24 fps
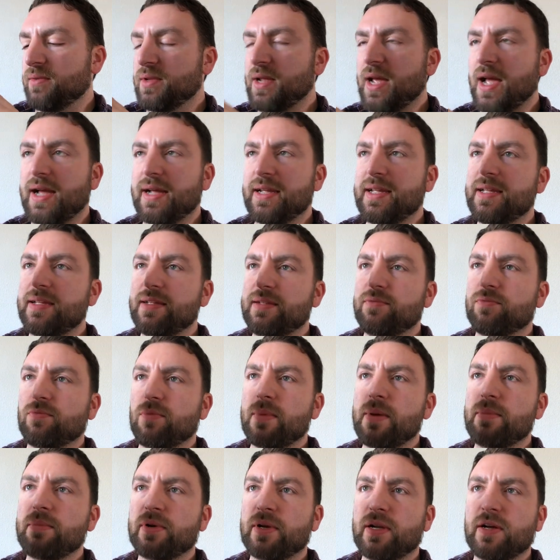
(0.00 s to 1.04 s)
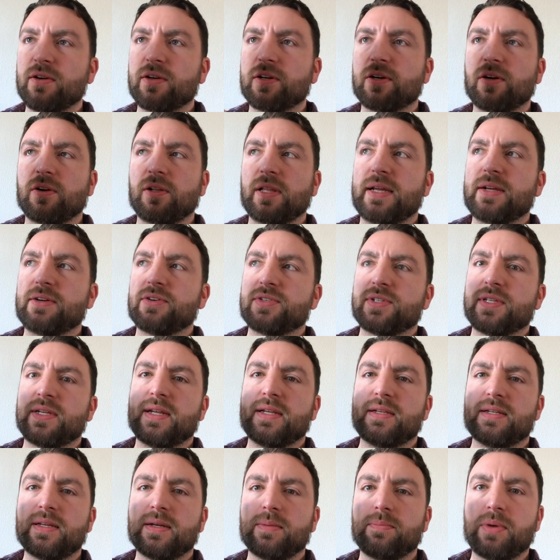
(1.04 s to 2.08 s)
I remembered Eric Karl Anderson
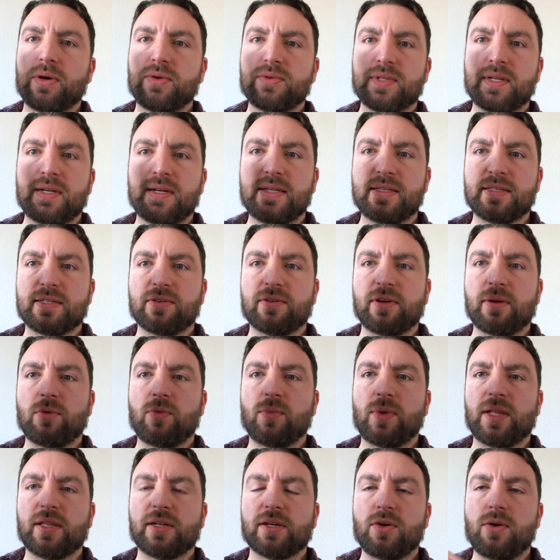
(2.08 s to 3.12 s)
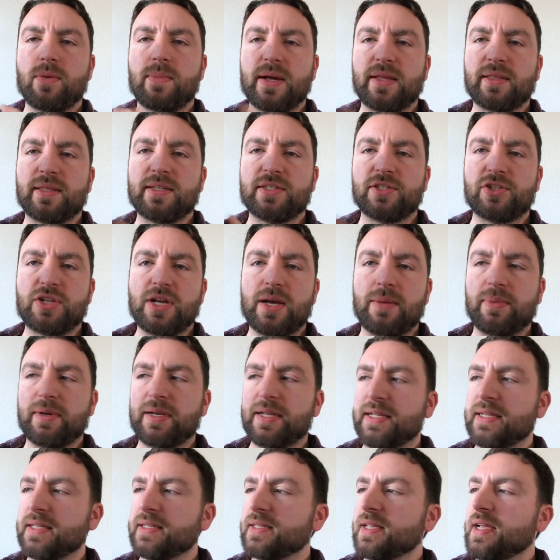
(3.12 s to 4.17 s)
had did a post on Instagram a while ago about these
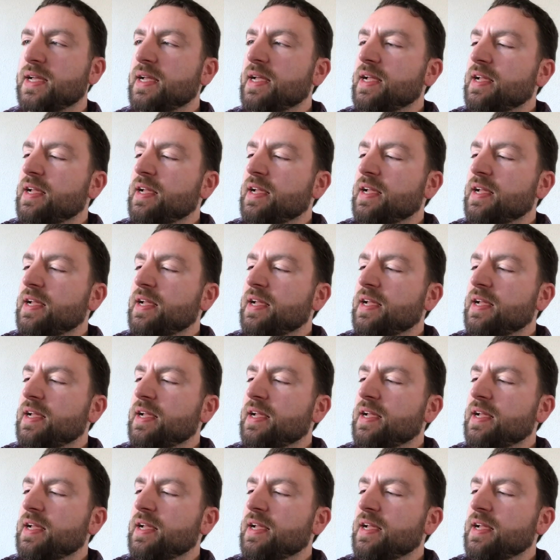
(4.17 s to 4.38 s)
Japanese